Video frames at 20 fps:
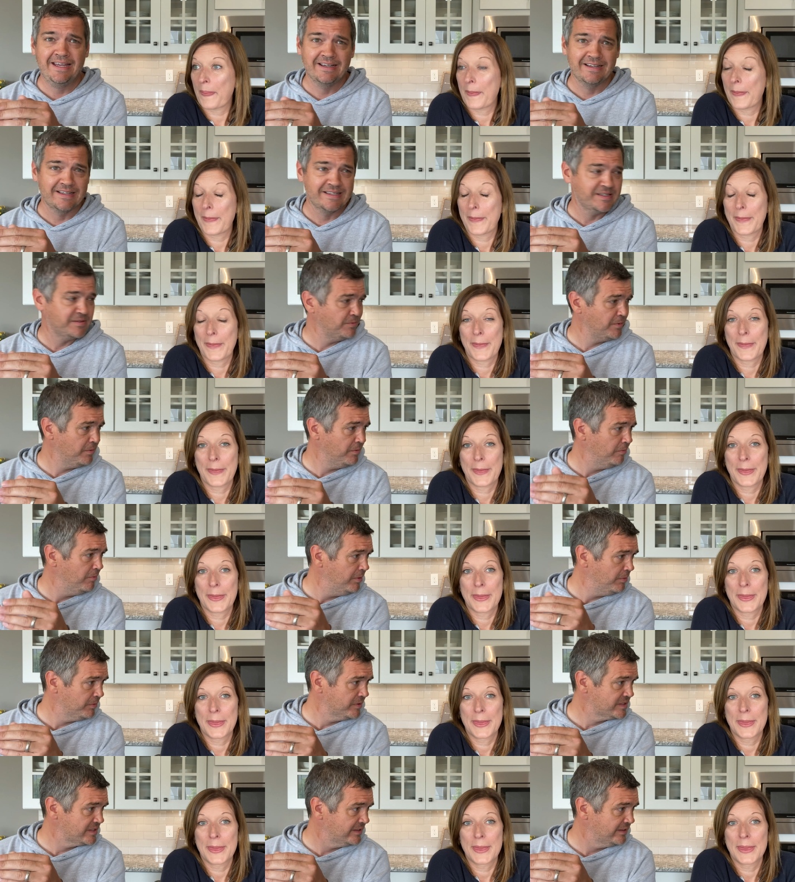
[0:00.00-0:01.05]
Speaker 1: us, what,
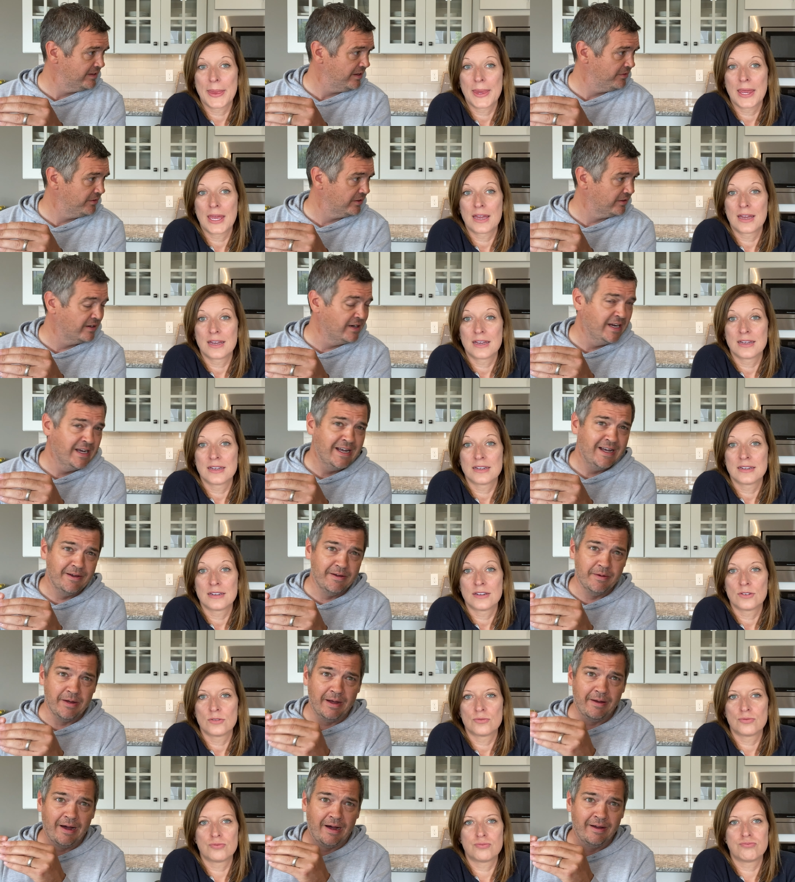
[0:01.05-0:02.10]
what was it, another,
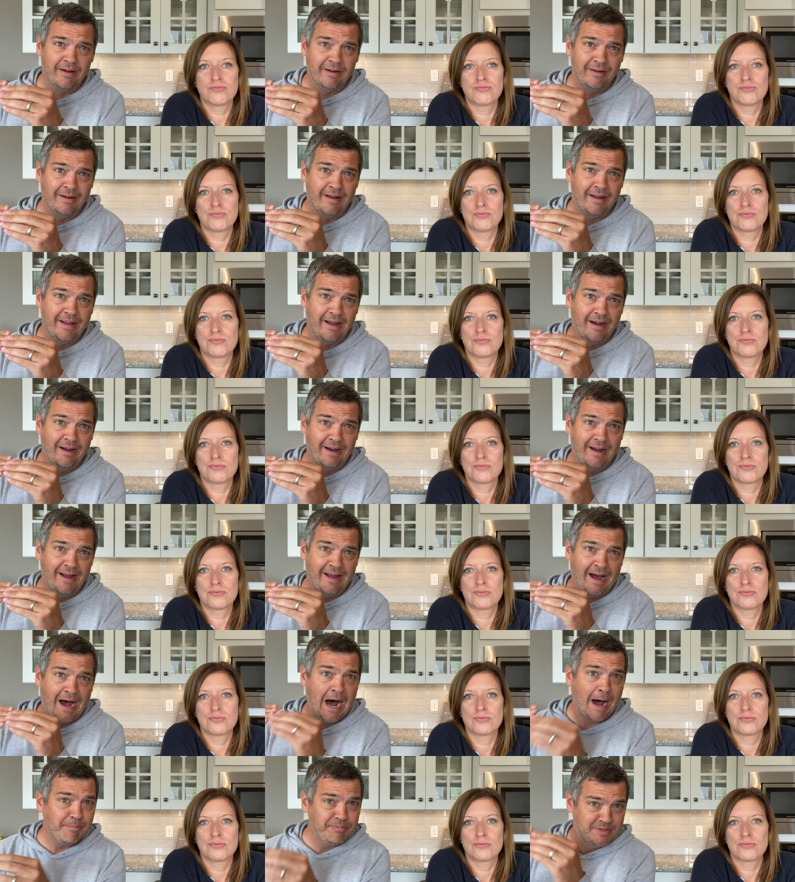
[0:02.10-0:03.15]
uh,
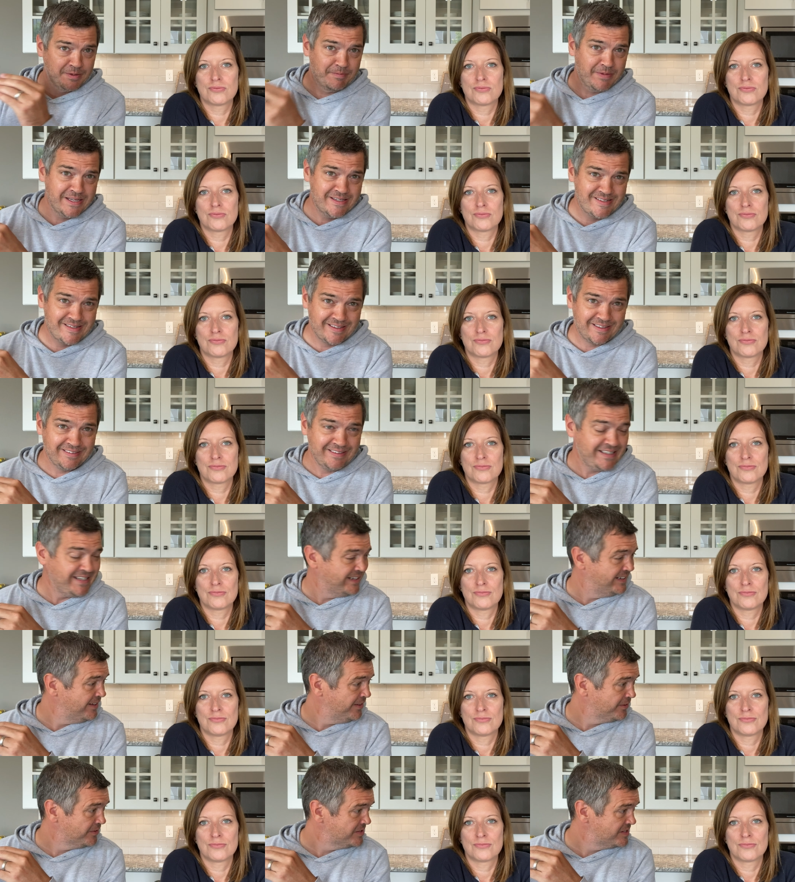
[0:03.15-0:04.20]
optimistically,
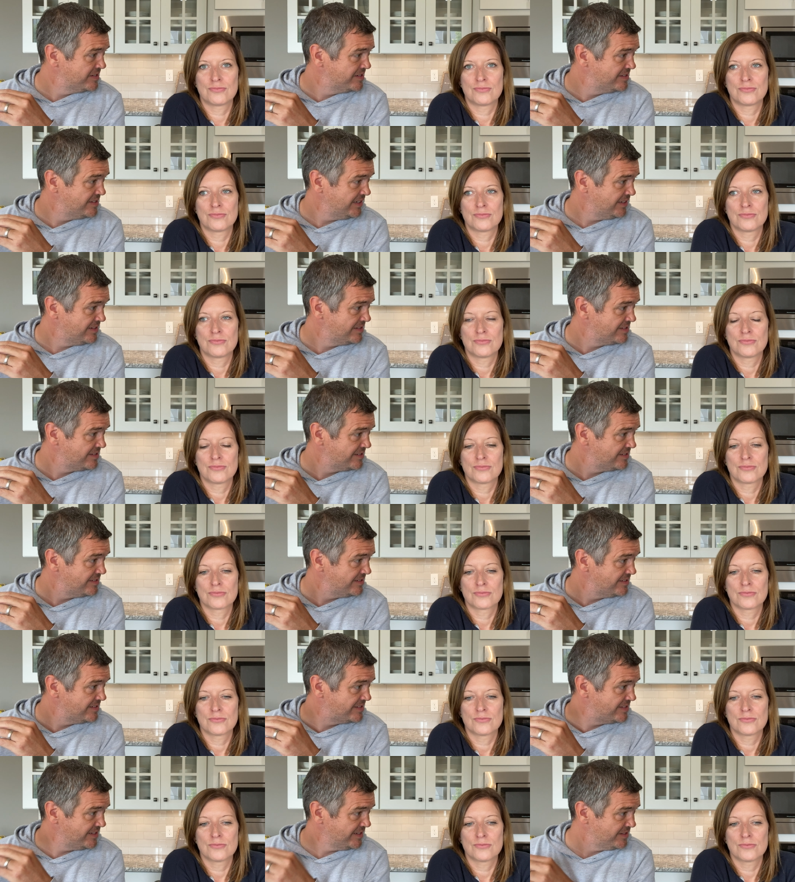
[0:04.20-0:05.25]
another six
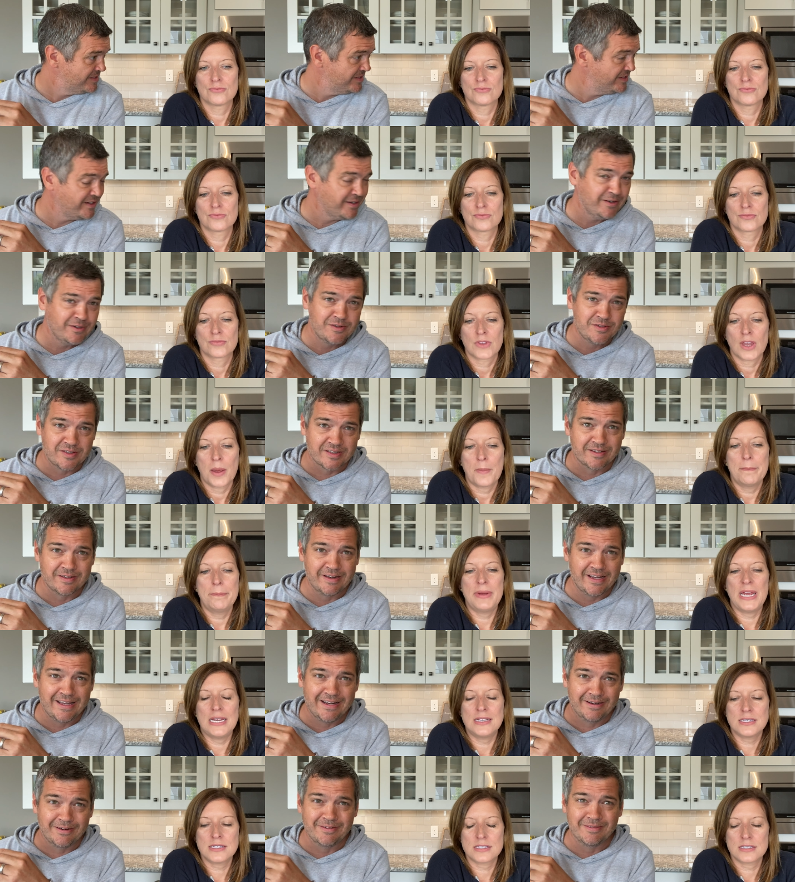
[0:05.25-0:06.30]
six years?
Speaker 2: And,
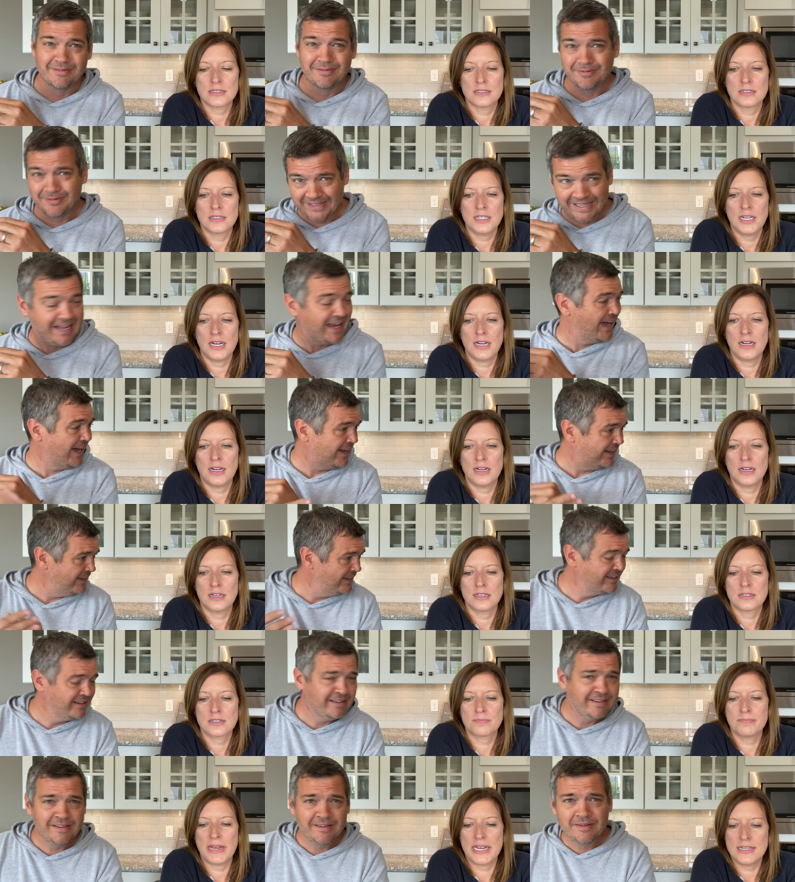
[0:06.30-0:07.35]
based, and yeah,
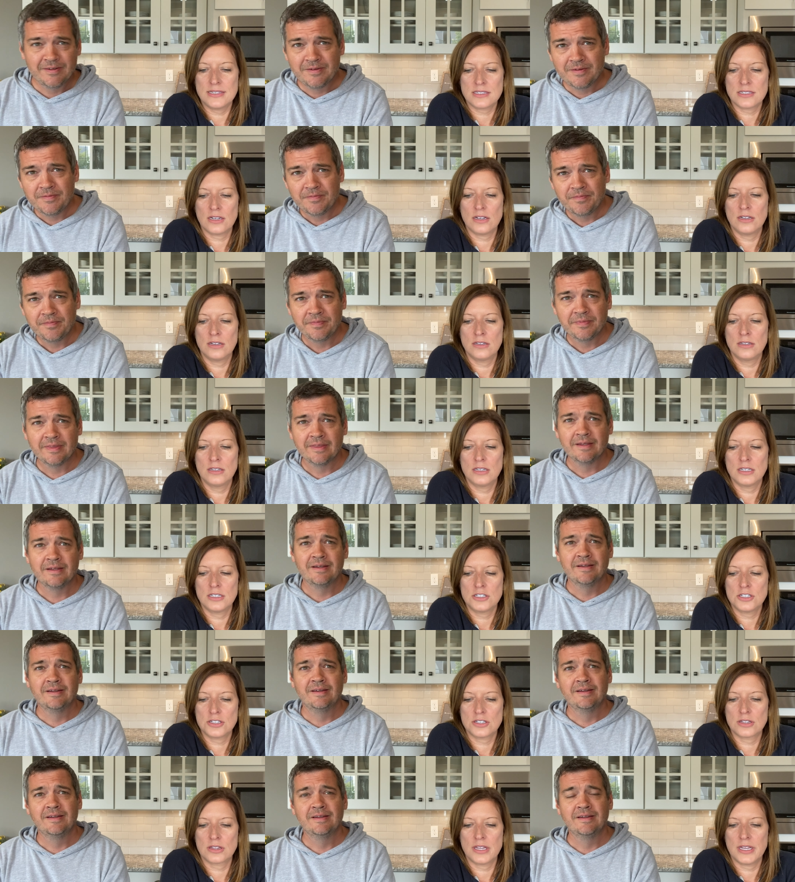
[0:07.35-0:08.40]
yeah, based on
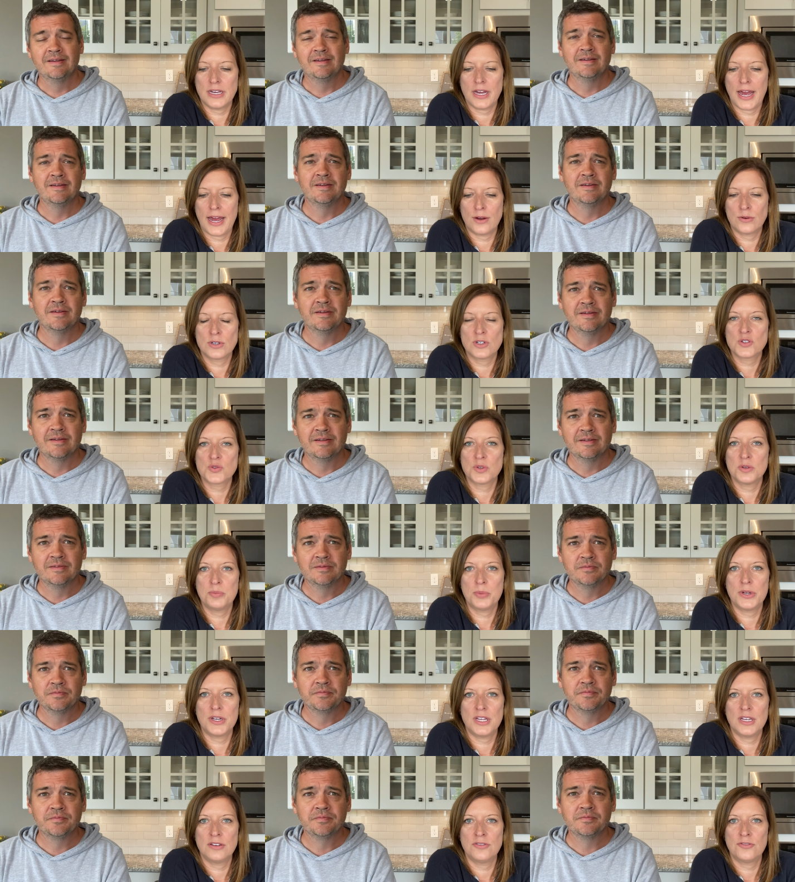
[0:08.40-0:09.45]
the, the hours we
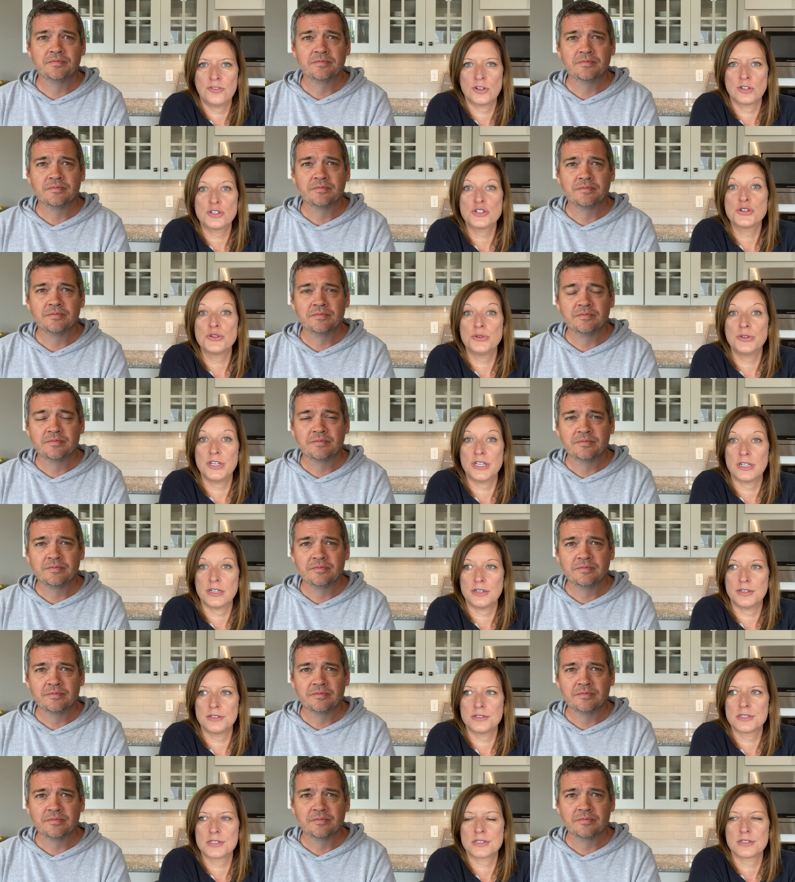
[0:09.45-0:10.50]
put in for two
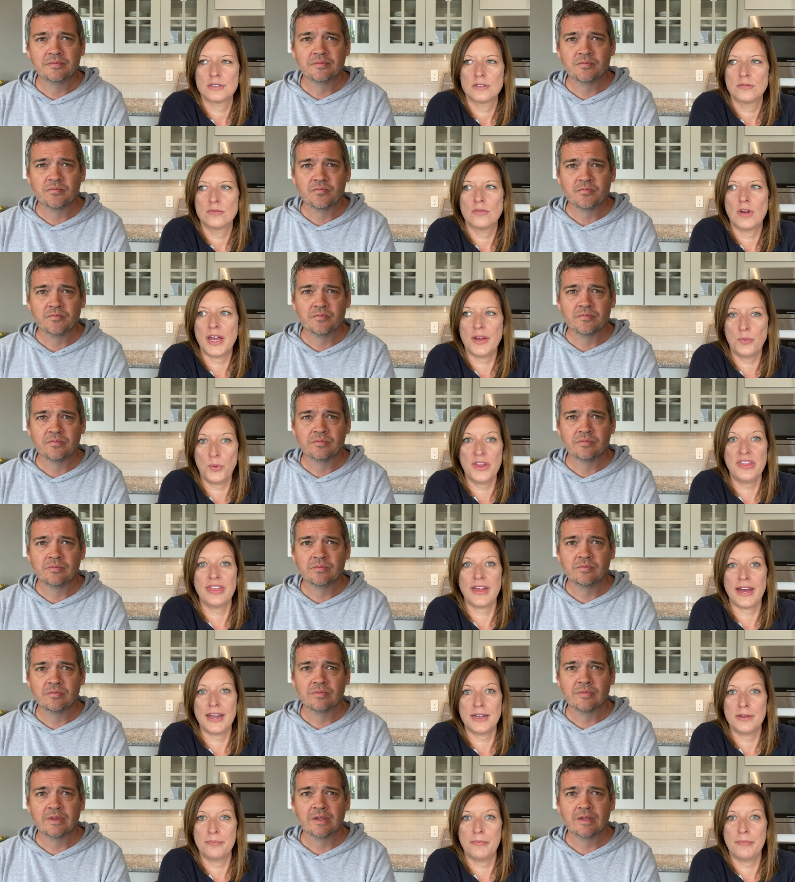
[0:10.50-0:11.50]
years, with that in